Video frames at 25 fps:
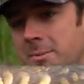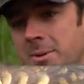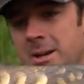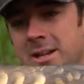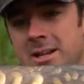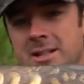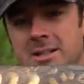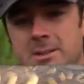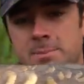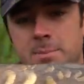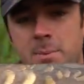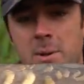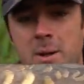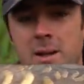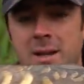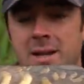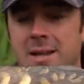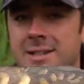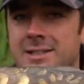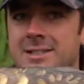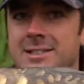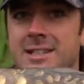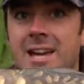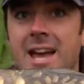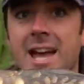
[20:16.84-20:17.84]
mean, he's
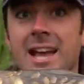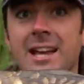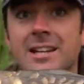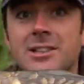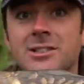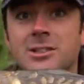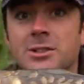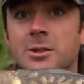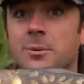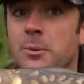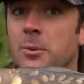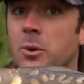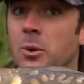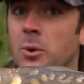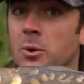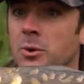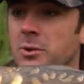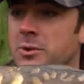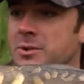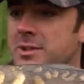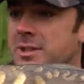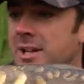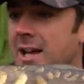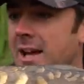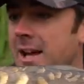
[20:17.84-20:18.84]
he's getting
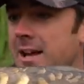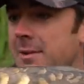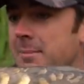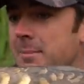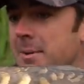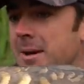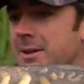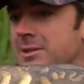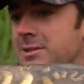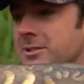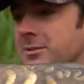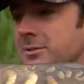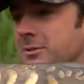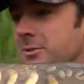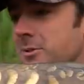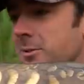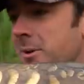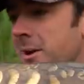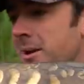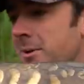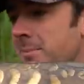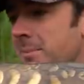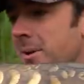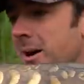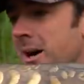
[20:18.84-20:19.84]
towards that magical
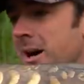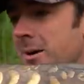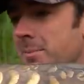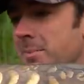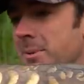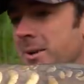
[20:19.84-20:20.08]
20 mark,